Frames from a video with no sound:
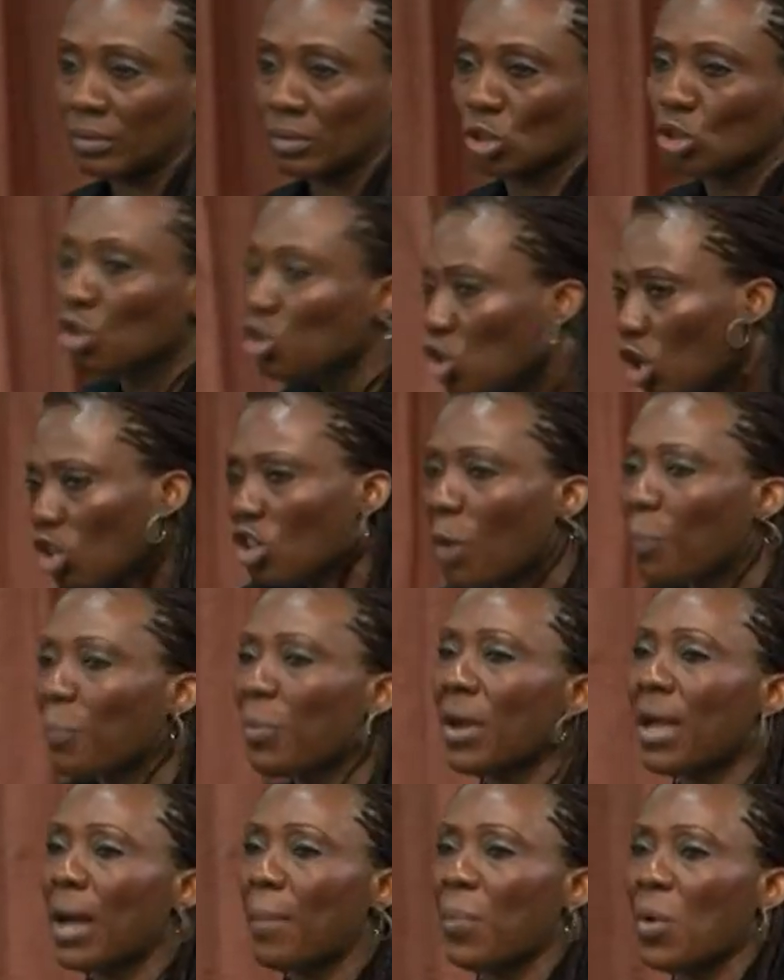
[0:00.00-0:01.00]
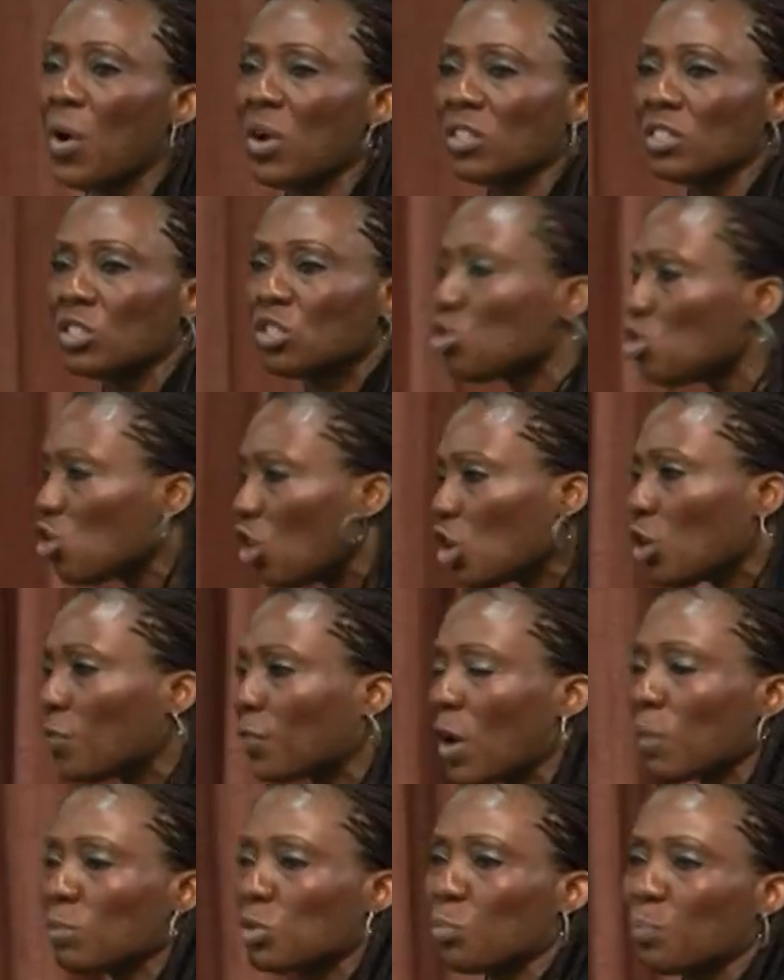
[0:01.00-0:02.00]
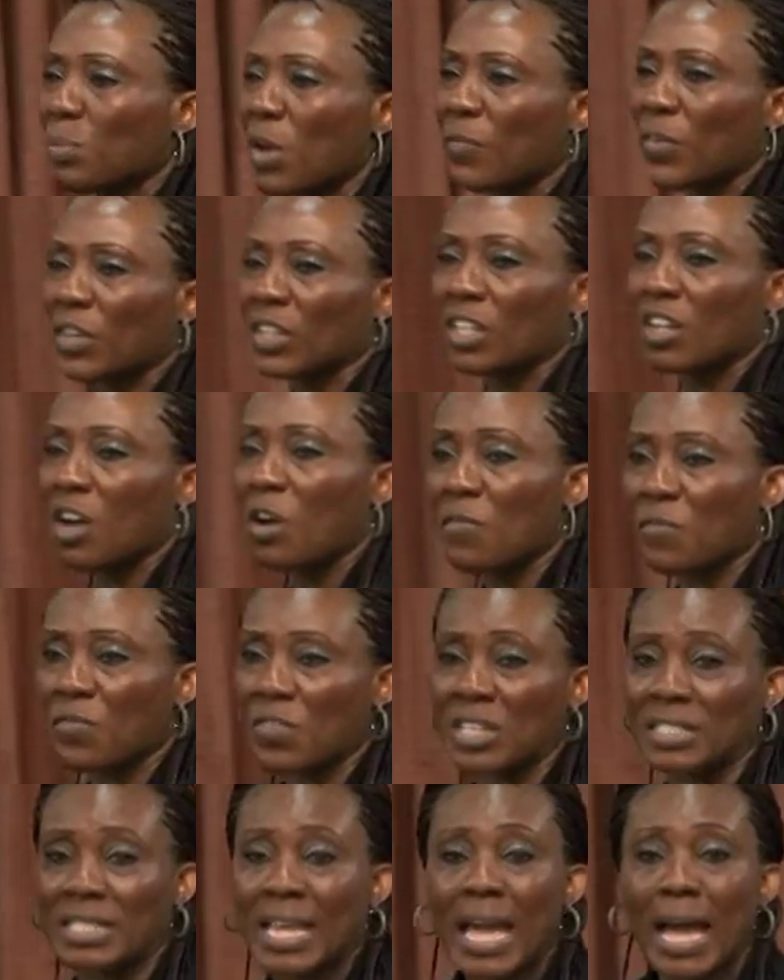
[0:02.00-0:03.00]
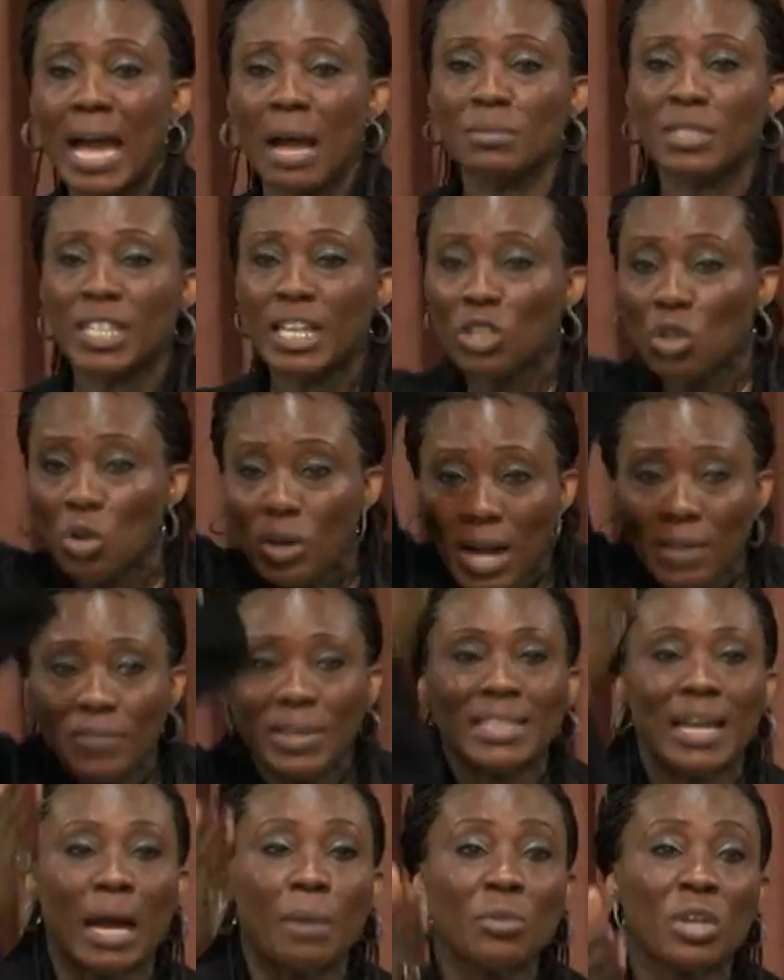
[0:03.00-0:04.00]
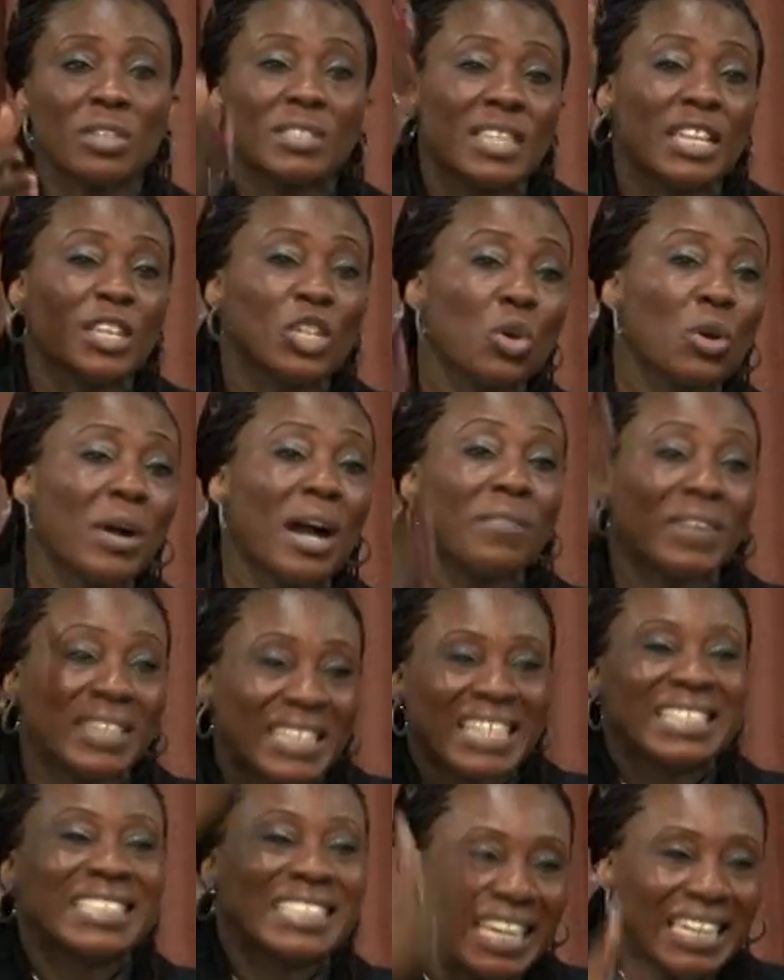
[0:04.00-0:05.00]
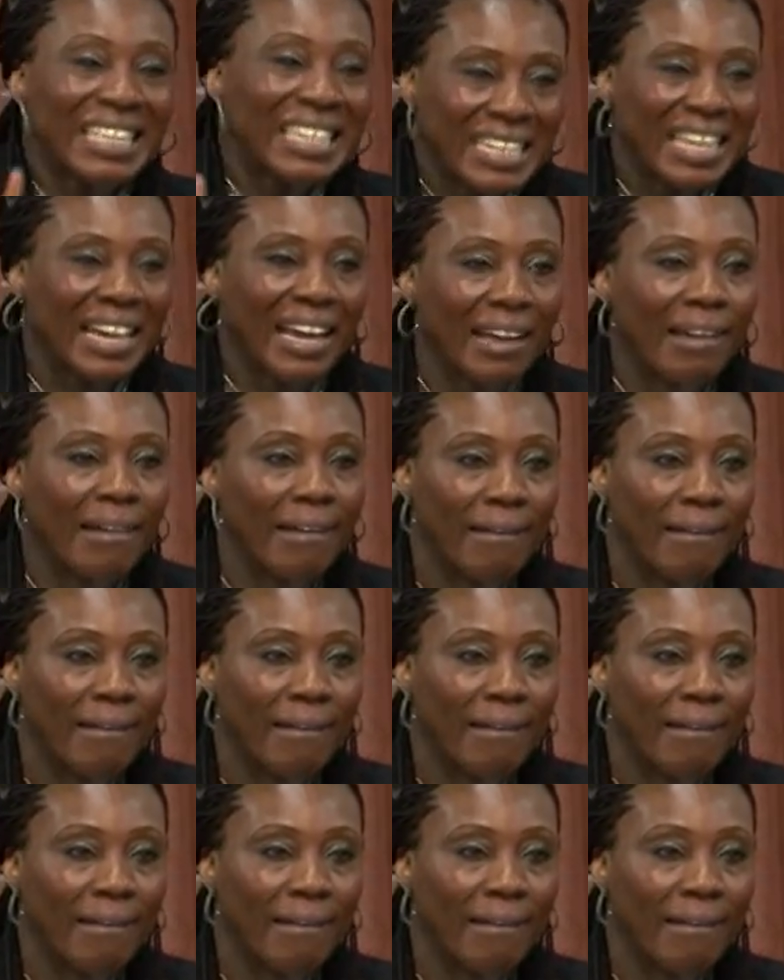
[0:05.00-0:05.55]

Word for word: You know your prayer points. You know you've come to pray for the conference. I'm not saying don't have an agenda.